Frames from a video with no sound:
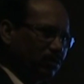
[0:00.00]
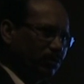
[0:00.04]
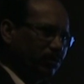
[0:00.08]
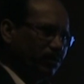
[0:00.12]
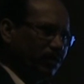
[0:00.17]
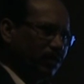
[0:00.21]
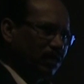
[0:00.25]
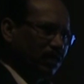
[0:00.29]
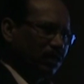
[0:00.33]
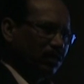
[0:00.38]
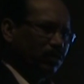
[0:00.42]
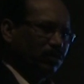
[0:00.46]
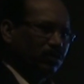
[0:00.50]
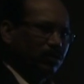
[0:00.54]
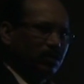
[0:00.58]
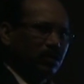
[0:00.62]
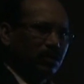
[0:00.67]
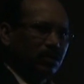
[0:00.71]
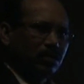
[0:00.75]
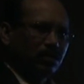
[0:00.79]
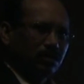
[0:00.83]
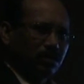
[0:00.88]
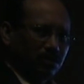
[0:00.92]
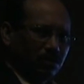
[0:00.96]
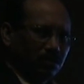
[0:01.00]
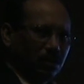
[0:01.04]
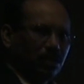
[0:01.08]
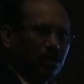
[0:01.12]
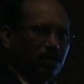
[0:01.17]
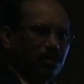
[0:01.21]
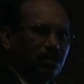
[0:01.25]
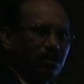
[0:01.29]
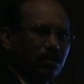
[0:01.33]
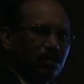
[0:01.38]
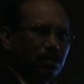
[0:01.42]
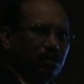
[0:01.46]
to Baker Hughes,
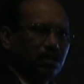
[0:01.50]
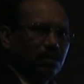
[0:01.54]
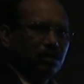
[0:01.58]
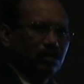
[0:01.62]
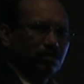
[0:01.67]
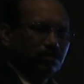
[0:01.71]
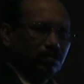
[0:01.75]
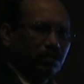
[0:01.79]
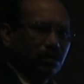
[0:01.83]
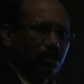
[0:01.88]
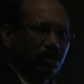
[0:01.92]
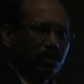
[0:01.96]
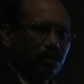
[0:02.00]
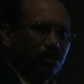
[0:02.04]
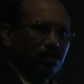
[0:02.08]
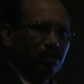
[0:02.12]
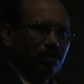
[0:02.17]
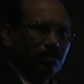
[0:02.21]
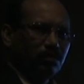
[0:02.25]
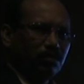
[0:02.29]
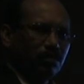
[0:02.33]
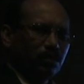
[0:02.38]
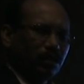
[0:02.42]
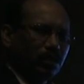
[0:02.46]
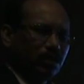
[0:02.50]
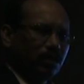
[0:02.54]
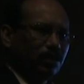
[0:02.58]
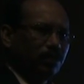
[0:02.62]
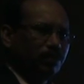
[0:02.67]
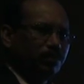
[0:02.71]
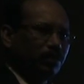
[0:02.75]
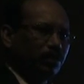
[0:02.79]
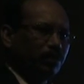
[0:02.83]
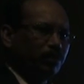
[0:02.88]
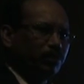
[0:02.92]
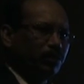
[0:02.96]

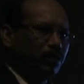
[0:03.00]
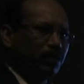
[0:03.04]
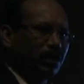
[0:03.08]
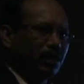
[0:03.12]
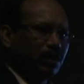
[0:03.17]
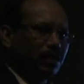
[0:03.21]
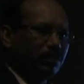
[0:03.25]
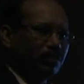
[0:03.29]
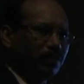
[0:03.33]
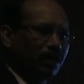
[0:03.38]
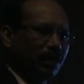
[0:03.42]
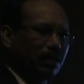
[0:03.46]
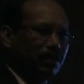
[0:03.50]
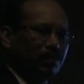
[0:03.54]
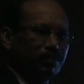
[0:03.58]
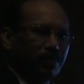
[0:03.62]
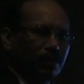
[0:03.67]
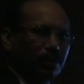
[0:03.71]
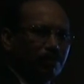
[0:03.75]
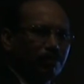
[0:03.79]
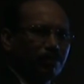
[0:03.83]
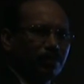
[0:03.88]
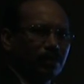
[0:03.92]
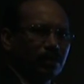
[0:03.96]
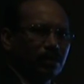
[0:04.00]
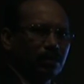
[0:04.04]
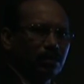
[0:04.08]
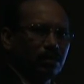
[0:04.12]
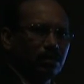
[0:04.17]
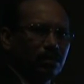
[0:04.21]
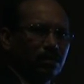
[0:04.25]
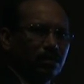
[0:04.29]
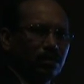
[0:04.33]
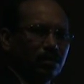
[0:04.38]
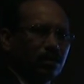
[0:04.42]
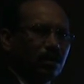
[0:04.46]
many people, and my paper
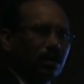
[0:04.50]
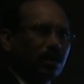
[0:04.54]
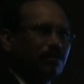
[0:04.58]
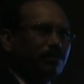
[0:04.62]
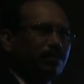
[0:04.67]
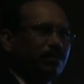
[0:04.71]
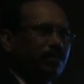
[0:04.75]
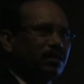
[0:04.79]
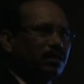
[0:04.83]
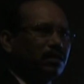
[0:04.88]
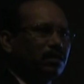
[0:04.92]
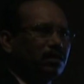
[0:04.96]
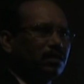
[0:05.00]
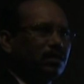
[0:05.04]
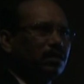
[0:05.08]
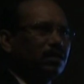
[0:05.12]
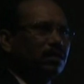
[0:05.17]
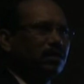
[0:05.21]
I presented